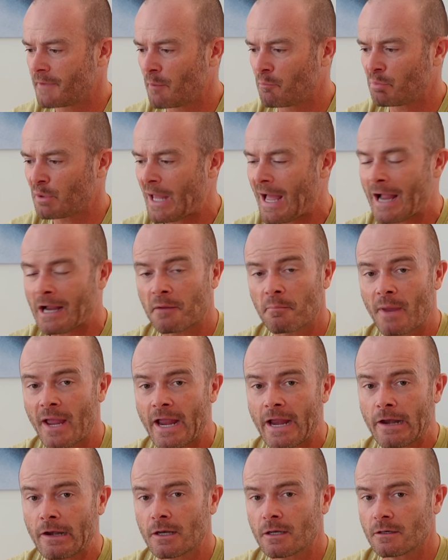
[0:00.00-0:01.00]
The black
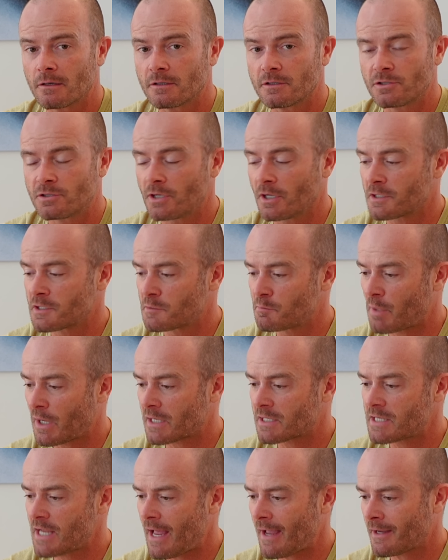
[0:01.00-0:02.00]
mane, just
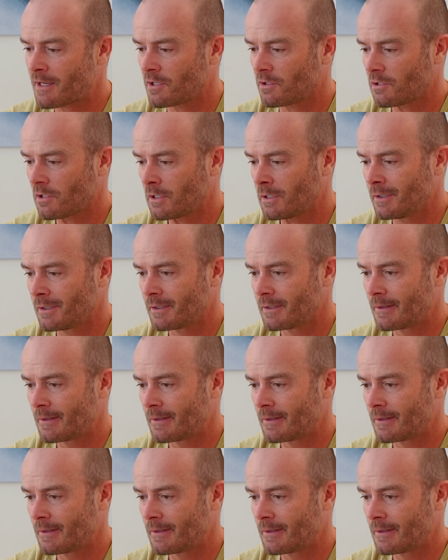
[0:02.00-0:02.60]
spectacular.